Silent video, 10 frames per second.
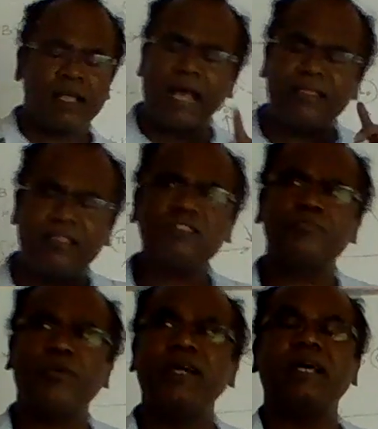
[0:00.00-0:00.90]
At this
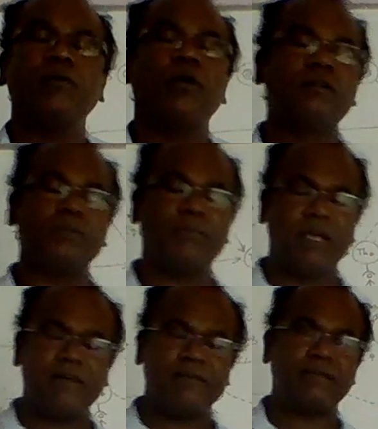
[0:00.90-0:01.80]
point I want to
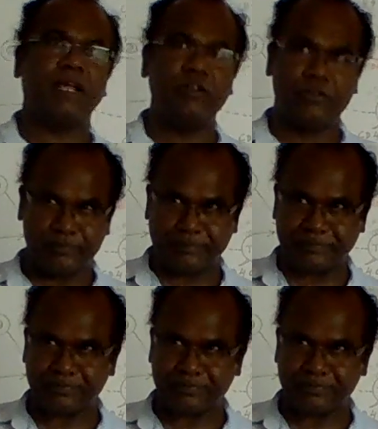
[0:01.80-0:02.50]
tell you,